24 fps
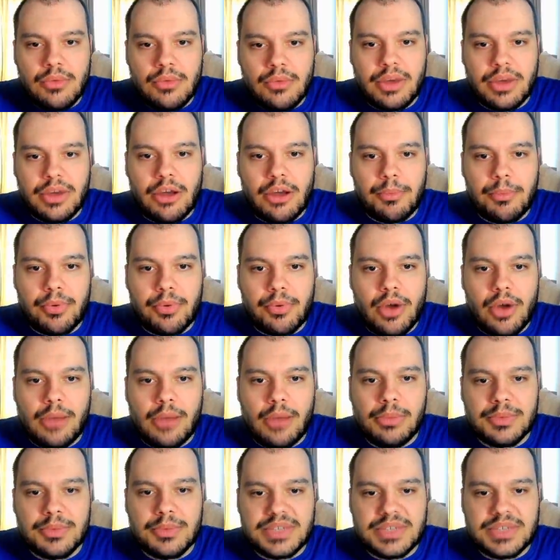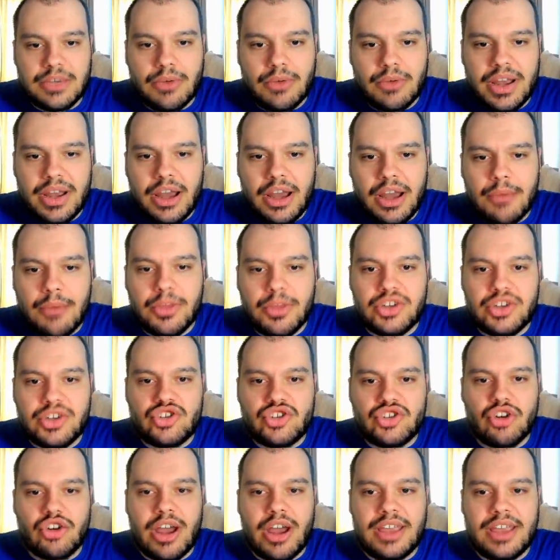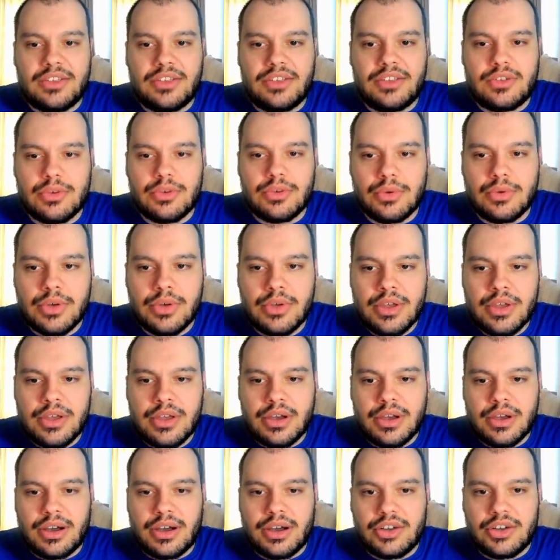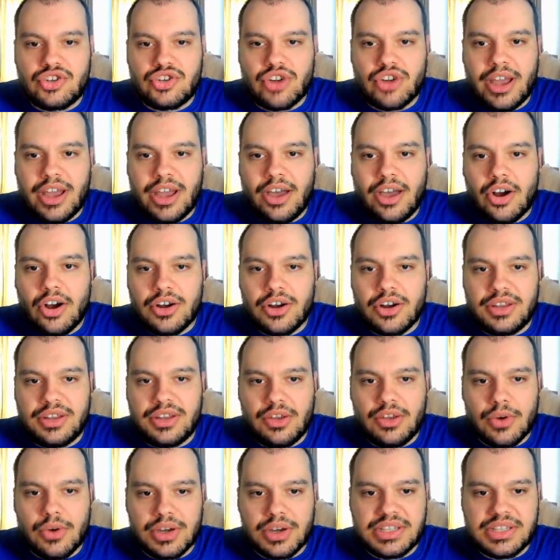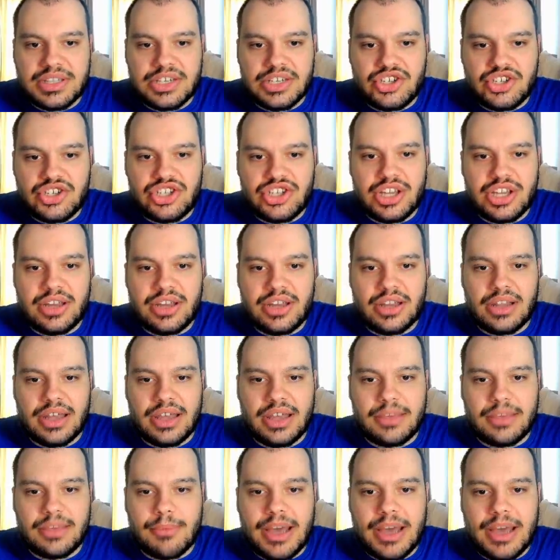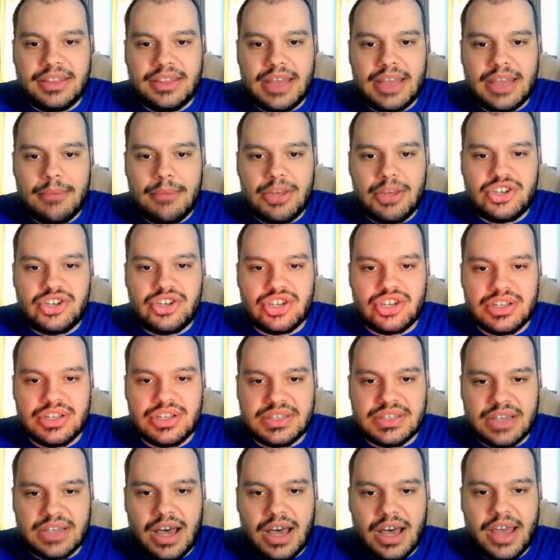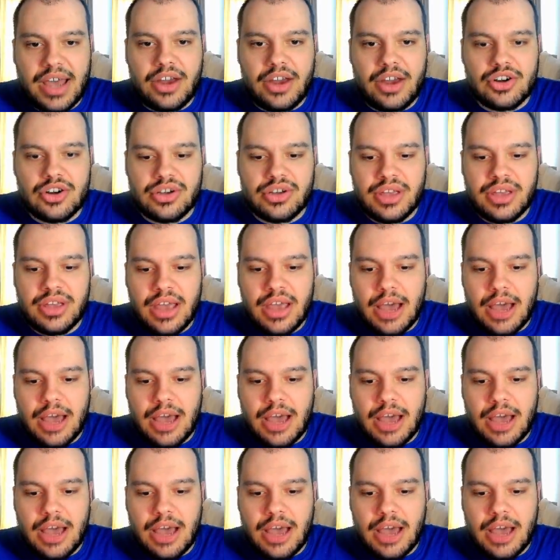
without problems. Like right now I'm not trying to try hard the orcs and shit. Like my damage is higher.